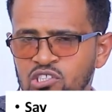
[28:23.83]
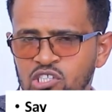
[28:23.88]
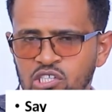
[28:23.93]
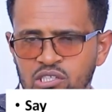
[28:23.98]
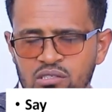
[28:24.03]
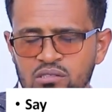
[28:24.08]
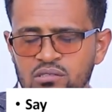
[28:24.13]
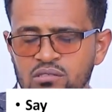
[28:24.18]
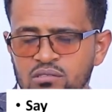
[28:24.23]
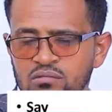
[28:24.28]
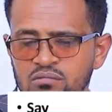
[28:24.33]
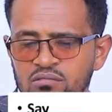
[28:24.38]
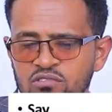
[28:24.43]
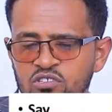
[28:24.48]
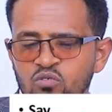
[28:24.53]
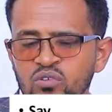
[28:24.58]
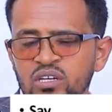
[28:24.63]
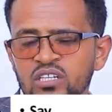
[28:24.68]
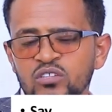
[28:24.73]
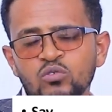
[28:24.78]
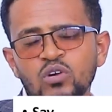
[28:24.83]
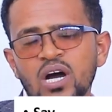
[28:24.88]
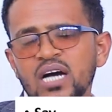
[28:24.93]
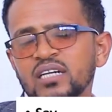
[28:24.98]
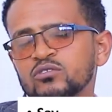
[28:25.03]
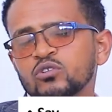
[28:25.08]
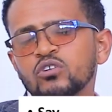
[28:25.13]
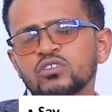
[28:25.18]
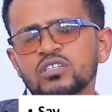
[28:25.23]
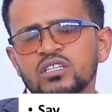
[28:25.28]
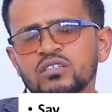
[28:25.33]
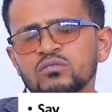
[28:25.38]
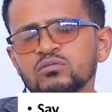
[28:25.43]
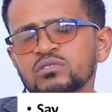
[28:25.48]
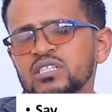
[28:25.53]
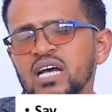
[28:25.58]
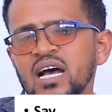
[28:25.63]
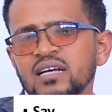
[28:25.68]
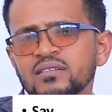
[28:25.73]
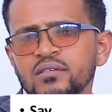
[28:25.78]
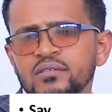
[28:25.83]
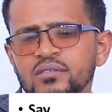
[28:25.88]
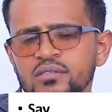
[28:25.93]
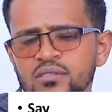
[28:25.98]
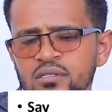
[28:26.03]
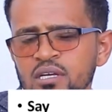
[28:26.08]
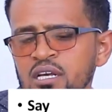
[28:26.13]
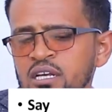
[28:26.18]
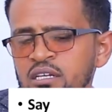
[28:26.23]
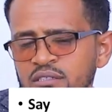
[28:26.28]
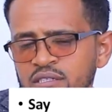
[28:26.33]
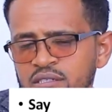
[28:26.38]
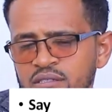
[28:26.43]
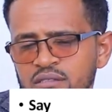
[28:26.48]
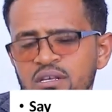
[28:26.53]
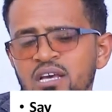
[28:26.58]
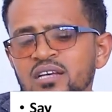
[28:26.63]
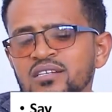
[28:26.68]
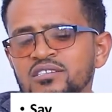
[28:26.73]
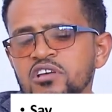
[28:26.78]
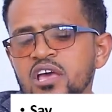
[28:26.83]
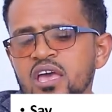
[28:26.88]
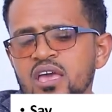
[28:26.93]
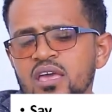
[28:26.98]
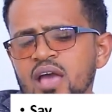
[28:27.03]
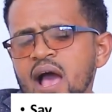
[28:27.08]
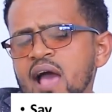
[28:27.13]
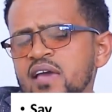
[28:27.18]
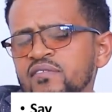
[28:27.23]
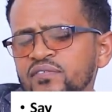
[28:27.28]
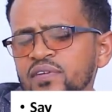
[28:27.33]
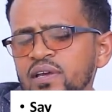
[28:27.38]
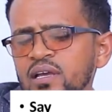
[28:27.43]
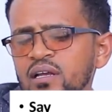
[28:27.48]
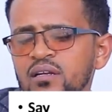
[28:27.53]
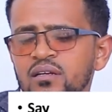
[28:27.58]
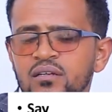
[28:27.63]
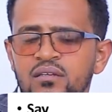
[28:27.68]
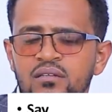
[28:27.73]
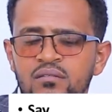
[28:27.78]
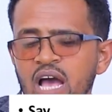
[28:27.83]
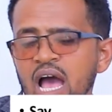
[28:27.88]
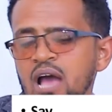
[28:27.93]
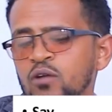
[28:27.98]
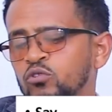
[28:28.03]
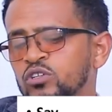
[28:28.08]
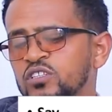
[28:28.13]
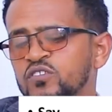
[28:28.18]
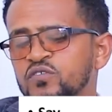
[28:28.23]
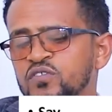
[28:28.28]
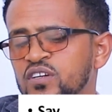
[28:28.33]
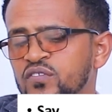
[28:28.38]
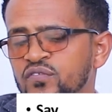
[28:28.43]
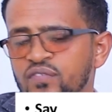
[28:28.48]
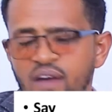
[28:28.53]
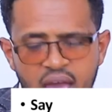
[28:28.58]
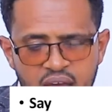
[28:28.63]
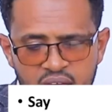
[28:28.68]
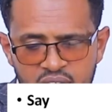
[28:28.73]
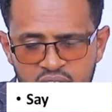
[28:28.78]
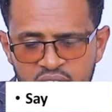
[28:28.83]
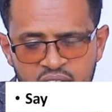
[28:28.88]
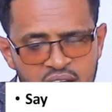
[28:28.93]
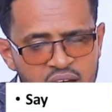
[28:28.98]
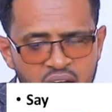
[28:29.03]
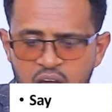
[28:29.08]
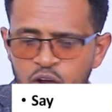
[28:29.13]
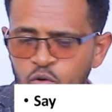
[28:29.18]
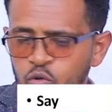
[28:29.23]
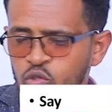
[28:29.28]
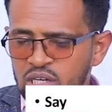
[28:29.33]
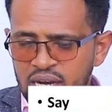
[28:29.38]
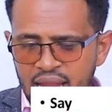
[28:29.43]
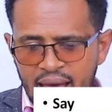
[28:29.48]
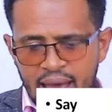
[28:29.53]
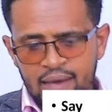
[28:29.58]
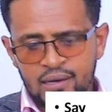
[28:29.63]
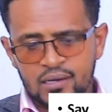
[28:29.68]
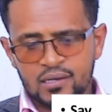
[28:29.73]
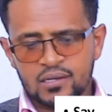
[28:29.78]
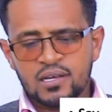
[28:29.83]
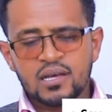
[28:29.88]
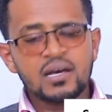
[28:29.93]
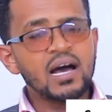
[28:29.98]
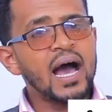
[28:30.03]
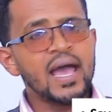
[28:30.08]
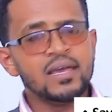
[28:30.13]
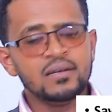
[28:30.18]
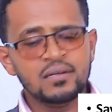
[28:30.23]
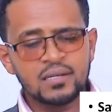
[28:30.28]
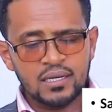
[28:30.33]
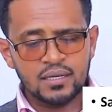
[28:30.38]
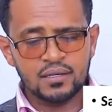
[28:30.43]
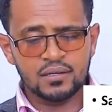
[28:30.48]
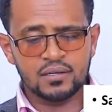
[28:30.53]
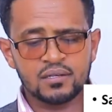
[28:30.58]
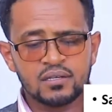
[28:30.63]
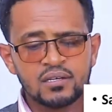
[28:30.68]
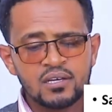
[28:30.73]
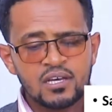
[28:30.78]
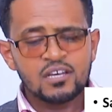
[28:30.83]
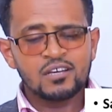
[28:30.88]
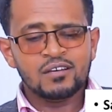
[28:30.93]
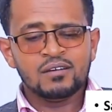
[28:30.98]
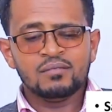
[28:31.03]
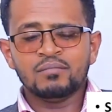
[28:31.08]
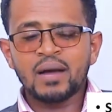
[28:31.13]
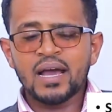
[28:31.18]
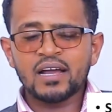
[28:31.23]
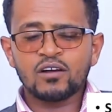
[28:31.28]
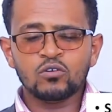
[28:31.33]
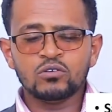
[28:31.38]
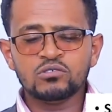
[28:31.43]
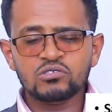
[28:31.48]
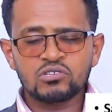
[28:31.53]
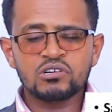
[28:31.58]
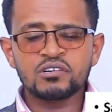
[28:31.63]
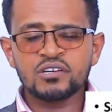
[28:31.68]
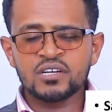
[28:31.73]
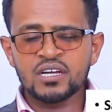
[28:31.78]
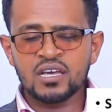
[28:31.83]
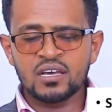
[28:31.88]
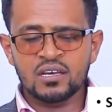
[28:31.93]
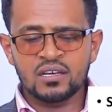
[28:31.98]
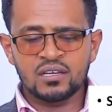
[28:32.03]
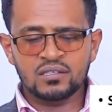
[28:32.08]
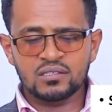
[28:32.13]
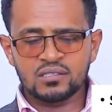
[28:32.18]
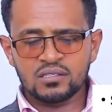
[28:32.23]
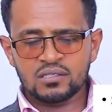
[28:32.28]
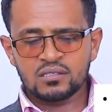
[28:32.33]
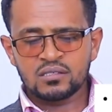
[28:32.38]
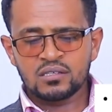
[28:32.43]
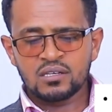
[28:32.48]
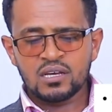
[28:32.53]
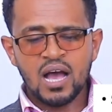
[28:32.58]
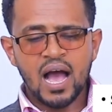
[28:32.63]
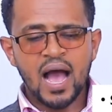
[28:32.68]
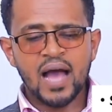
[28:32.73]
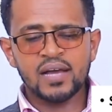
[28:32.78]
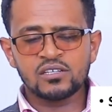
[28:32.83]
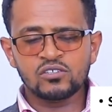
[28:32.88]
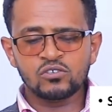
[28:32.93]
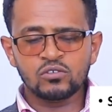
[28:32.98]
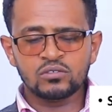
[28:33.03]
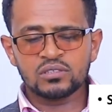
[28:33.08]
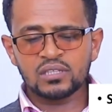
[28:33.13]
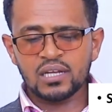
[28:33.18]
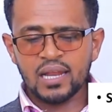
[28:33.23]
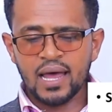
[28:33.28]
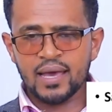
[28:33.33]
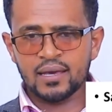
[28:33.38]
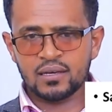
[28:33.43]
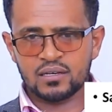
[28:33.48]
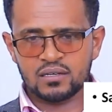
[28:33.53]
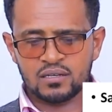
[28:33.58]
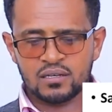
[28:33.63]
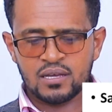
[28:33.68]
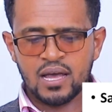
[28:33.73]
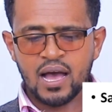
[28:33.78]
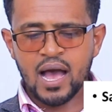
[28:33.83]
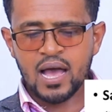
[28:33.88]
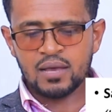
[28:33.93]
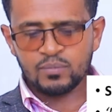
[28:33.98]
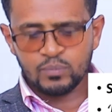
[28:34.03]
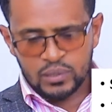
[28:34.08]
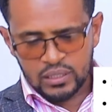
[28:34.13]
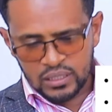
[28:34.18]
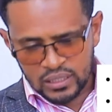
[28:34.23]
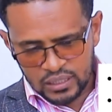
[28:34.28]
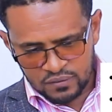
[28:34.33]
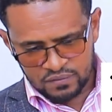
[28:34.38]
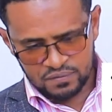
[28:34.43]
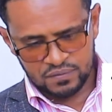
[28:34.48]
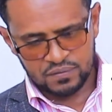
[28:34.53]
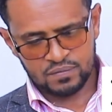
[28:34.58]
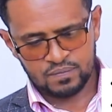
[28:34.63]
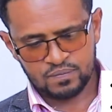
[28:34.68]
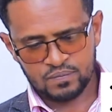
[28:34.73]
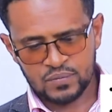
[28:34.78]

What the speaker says: Just when you are talking with others, just say, I feel, I would prefer, I would like, I need. My concern is, I don't like, I believe.